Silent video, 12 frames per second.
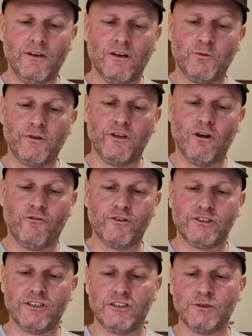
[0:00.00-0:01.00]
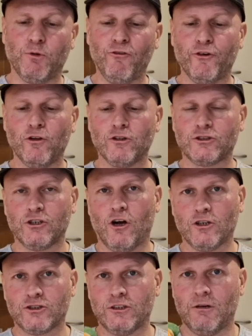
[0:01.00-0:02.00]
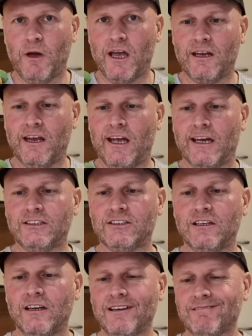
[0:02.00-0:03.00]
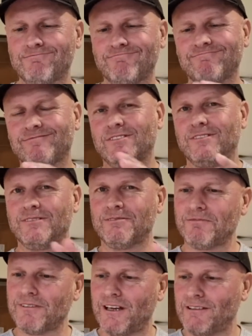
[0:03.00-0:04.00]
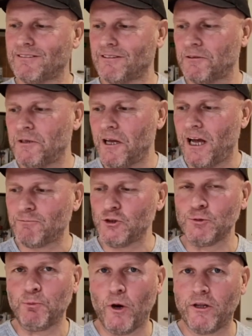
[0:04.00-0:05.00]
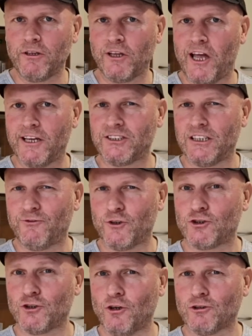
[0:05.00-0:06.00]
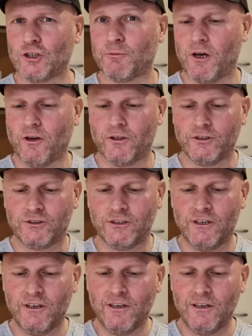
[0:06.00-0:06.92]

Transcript: And with obviously this buffalo sauce and the mayonnaise, I'm just putting the lettuce in for sure, to be honest.